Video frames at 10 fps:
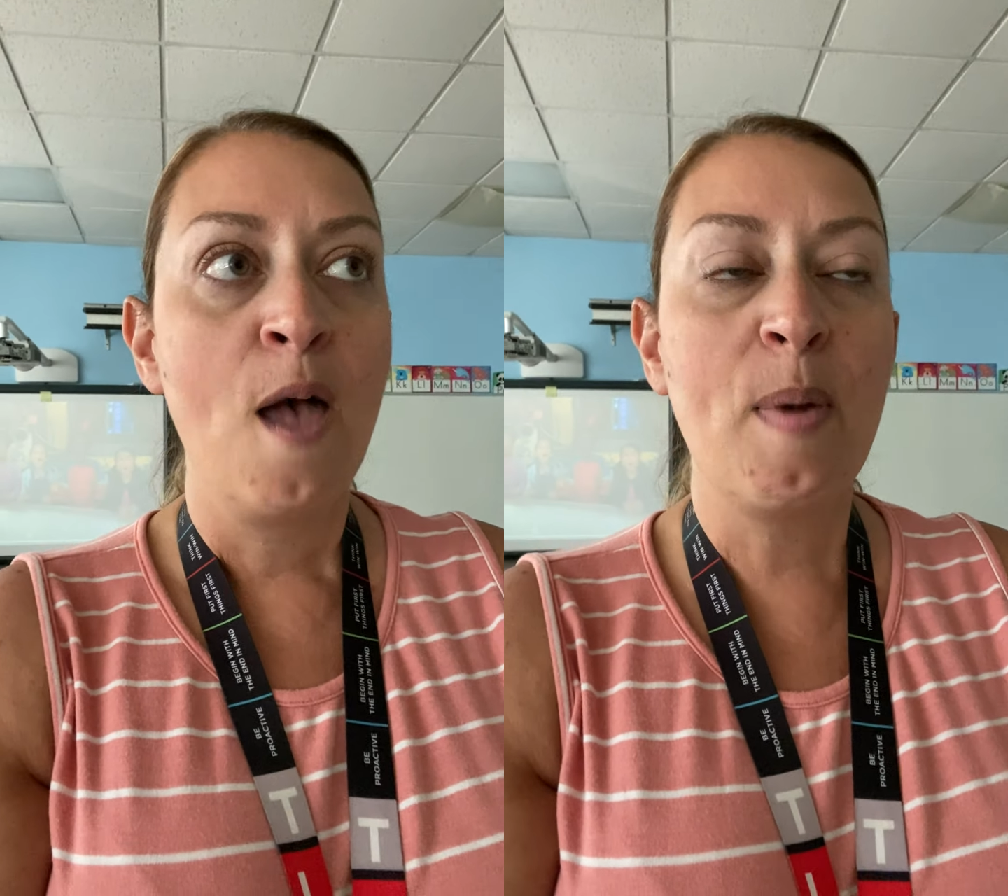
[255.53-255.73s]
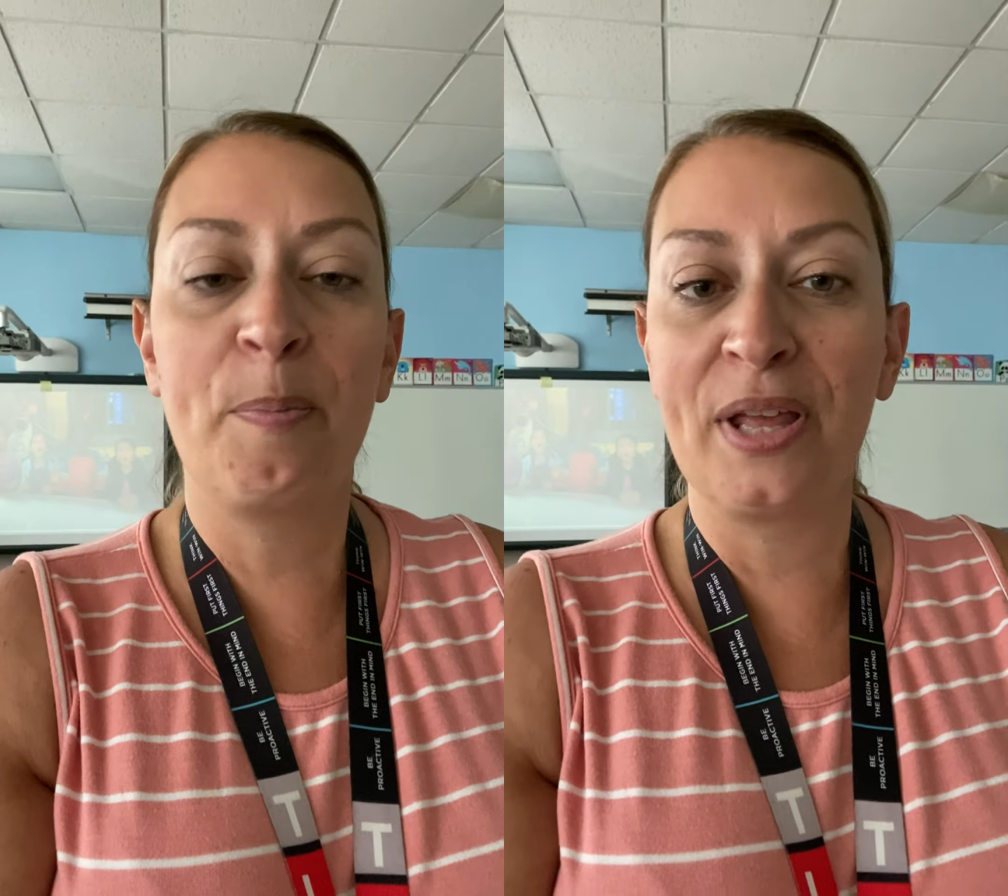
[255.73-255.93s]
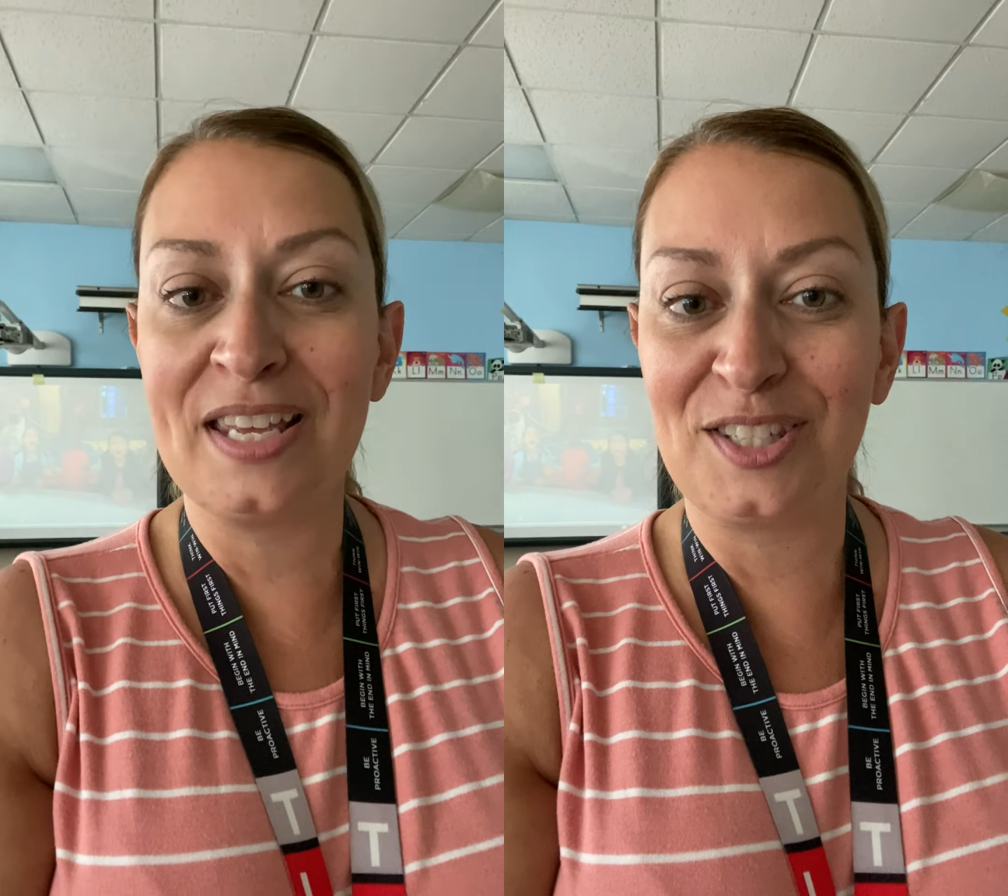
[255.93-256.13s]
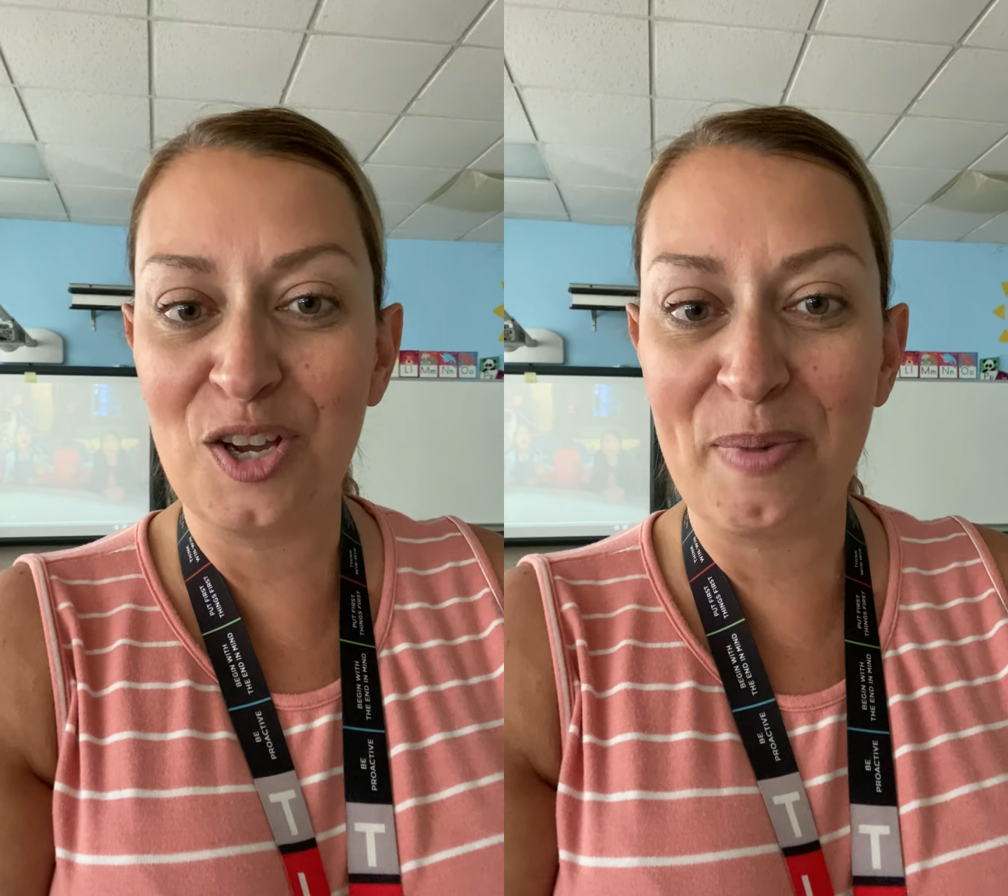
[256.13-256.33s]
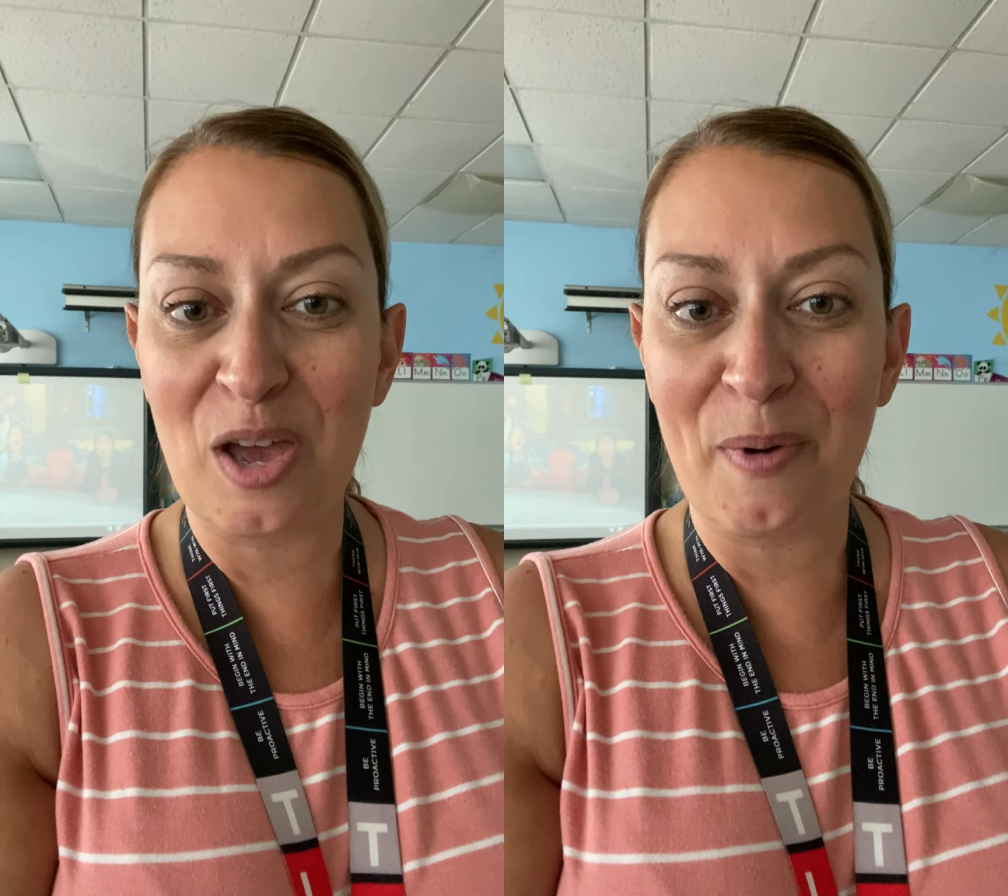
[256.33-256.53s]
But please
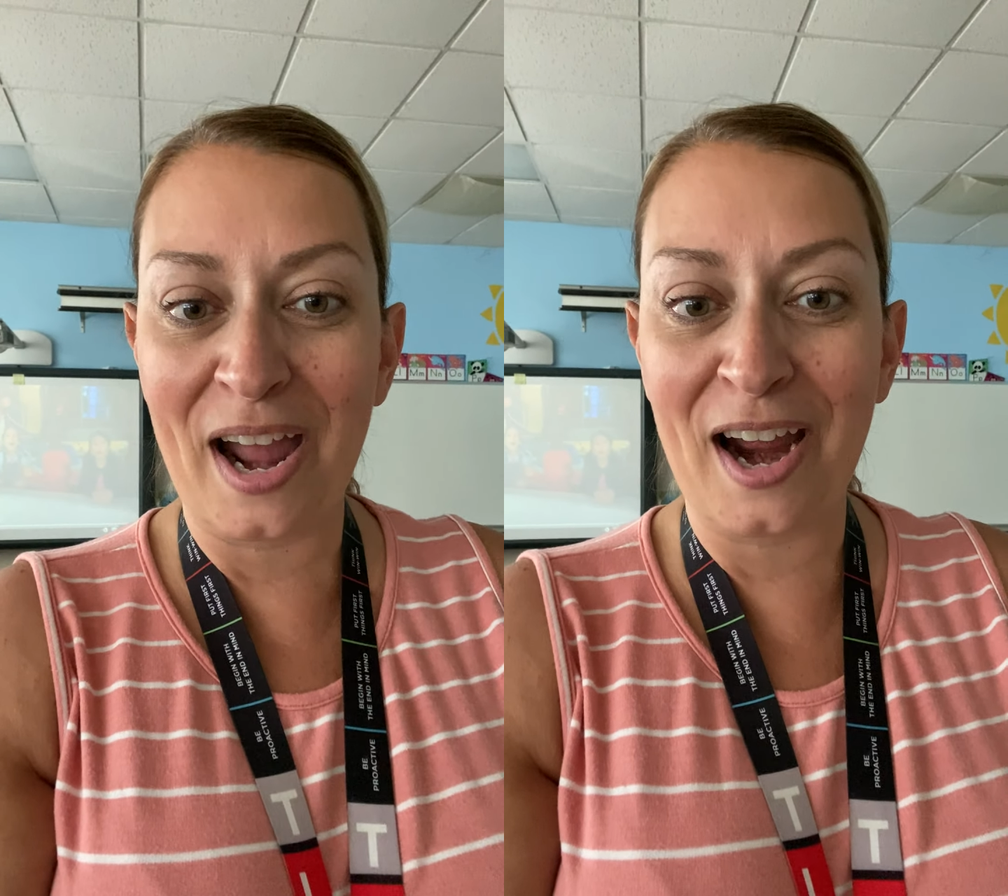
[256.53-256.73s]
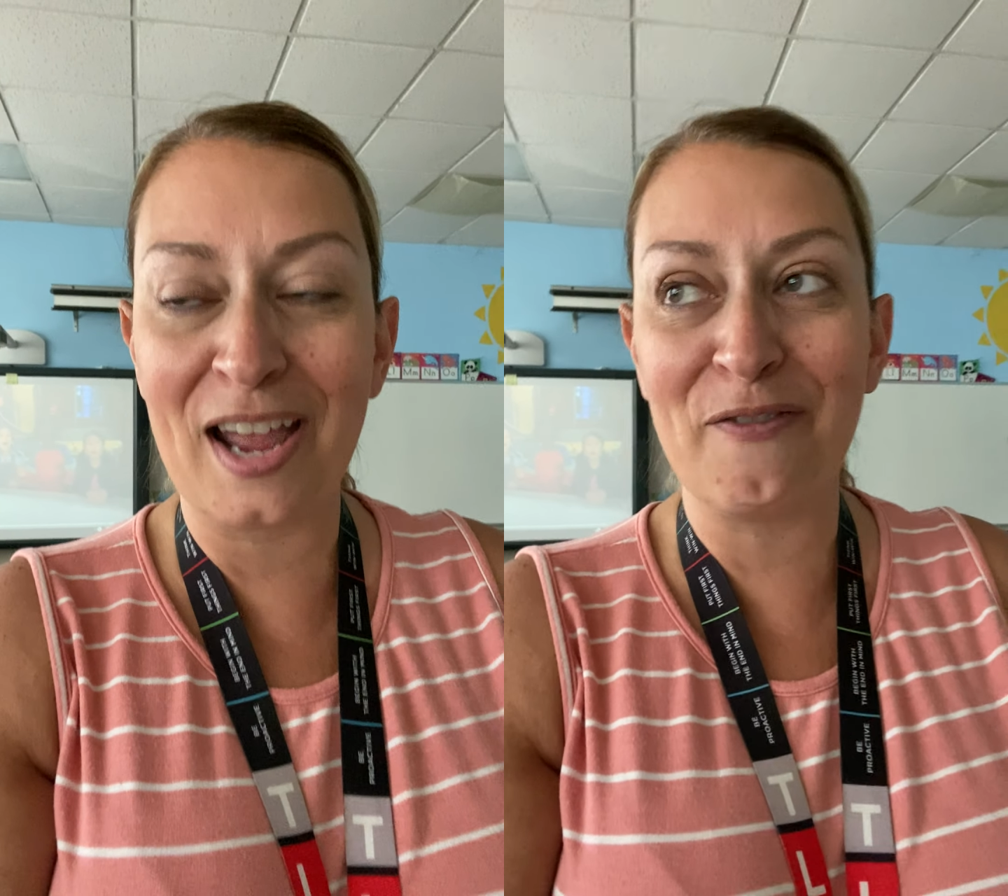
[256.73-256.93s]
do be aware,